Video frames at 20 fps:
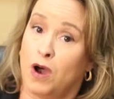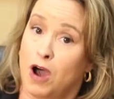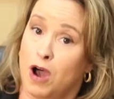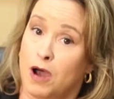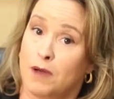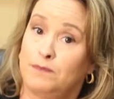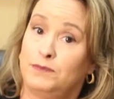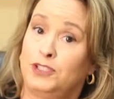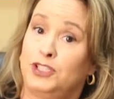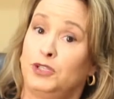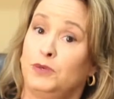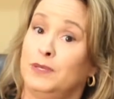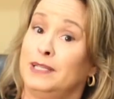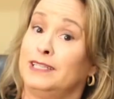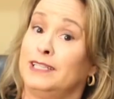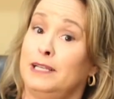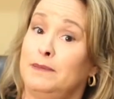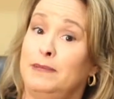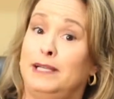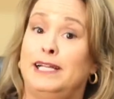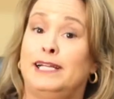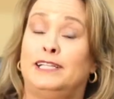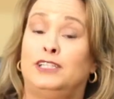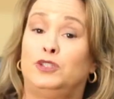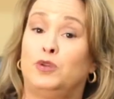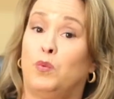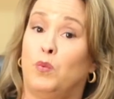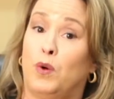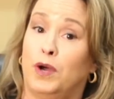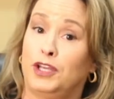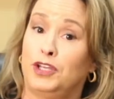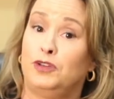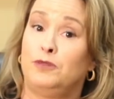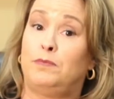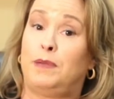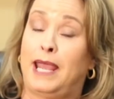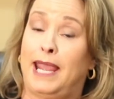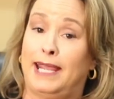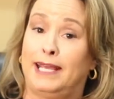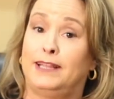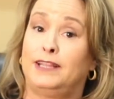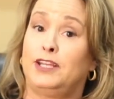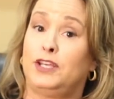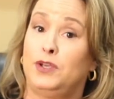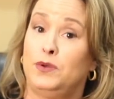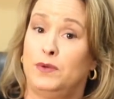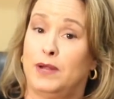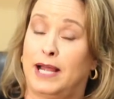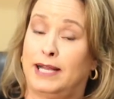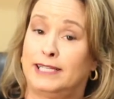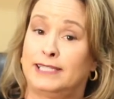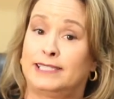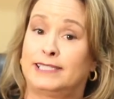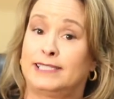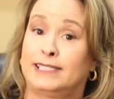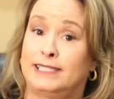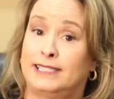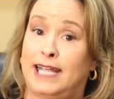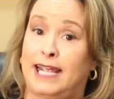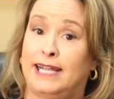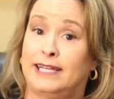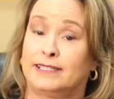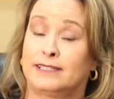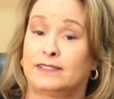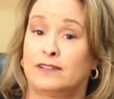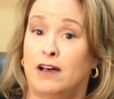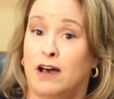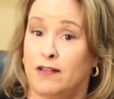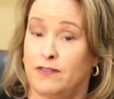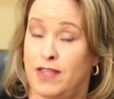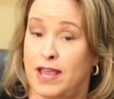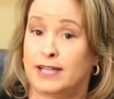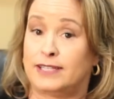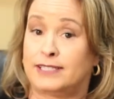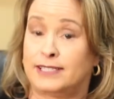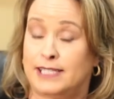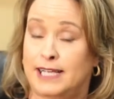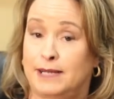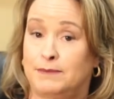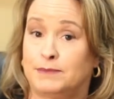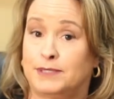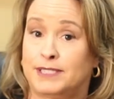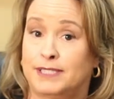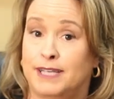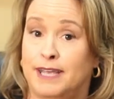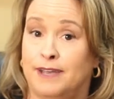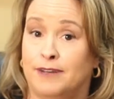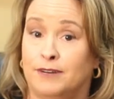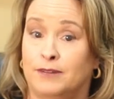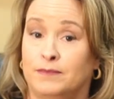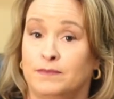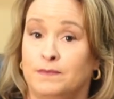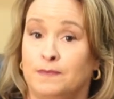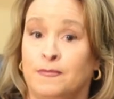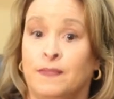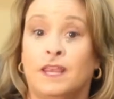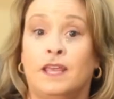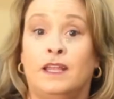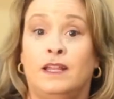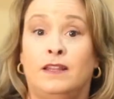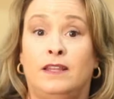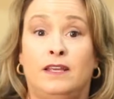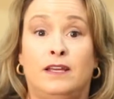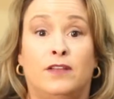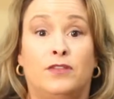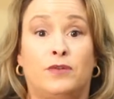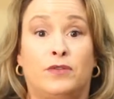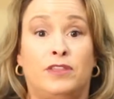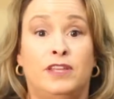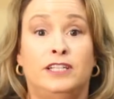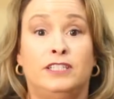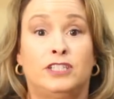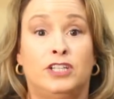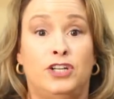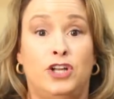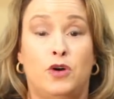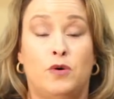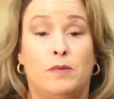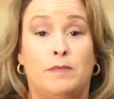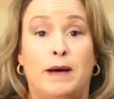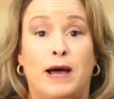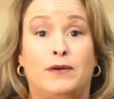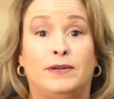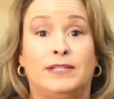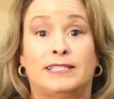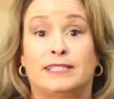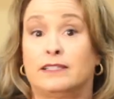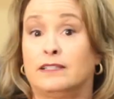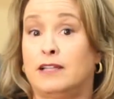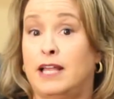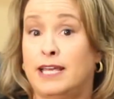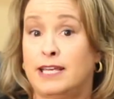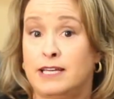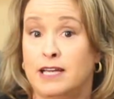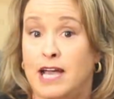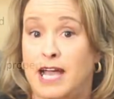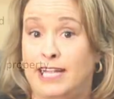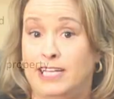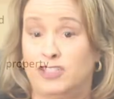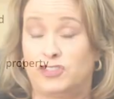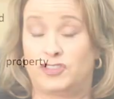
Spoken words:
up to and limited to what you pay in the United States on that same sale. The other thing to know about is like-kind